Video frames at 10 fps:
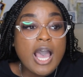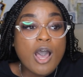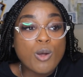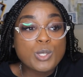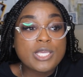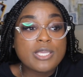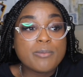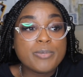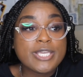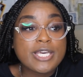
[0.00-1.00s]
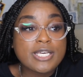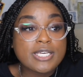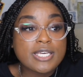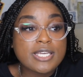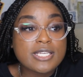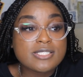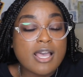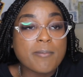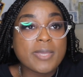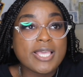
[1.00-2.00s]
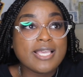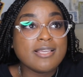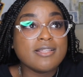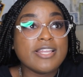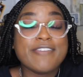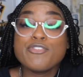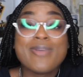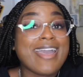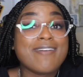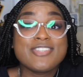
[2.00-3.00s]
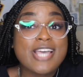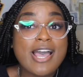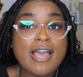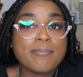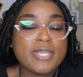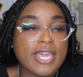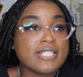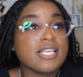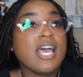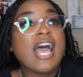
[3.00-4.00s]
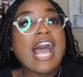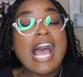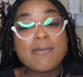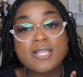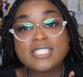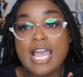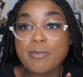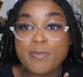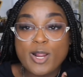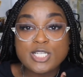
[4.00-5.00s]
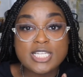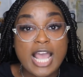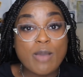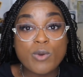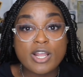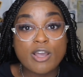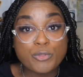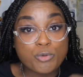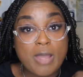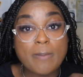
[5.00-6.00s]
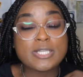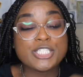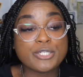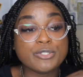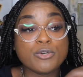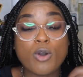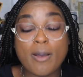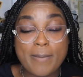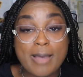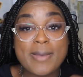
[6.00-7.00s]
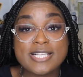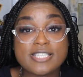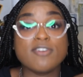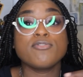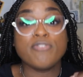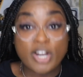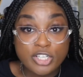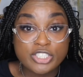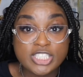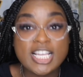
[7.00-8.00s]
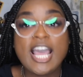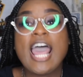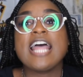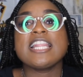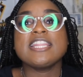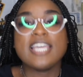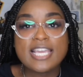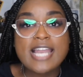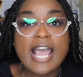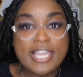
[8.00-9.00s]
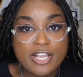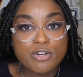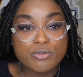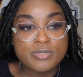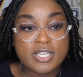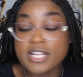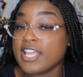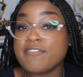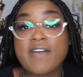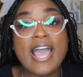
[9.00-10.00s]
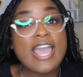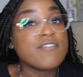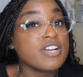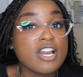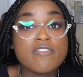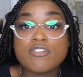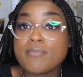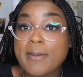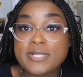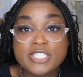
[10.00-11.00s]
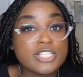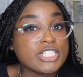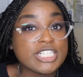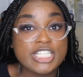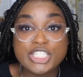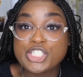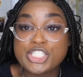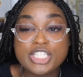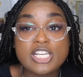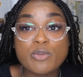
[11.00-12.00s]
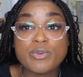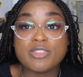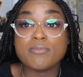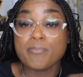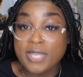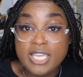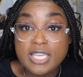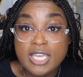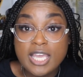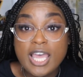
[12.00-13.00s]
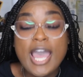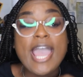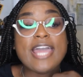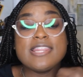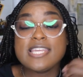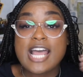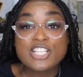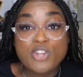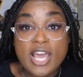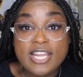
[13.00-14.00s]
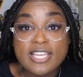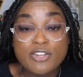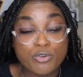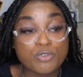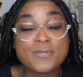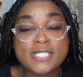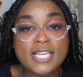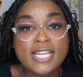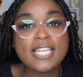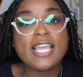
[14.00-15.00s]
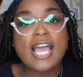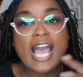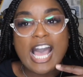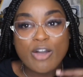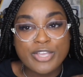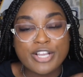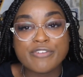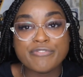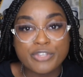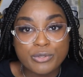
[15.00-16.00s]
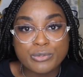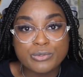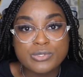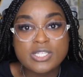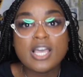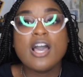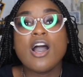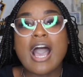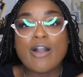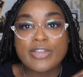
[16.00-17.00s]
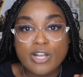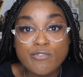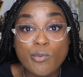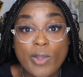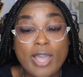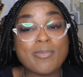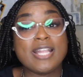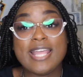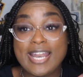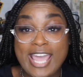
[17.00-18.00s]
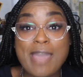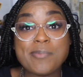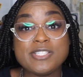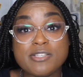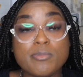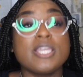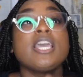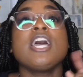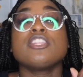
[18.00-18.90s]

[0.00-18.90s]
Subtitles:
Only because, if you have time, yes. I'm the type of person, I want to go through my material or by myself first. Then I can group study. If I haven't covered my material and understood it with me, and then I try to group study, I'll get confused. I'll get overwhelmed. And that happened to me.